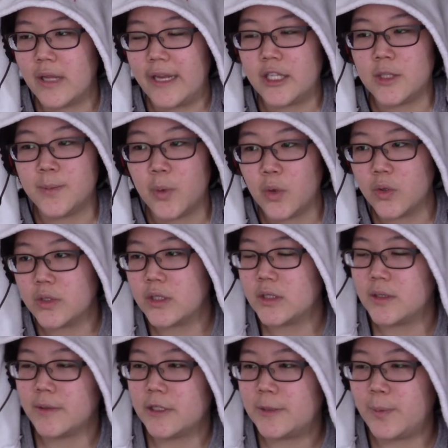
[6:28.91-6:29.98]
like
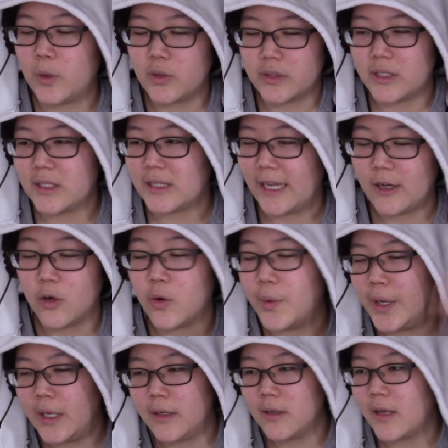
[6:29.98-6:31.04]
sports, like
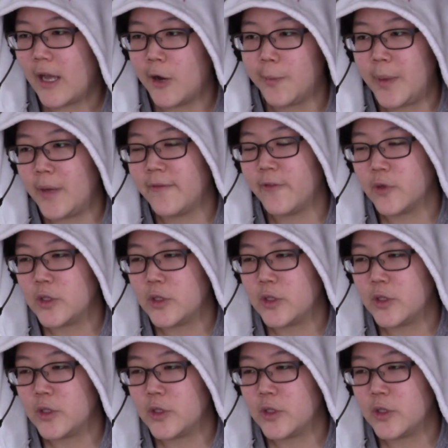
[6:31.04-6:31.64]
going helping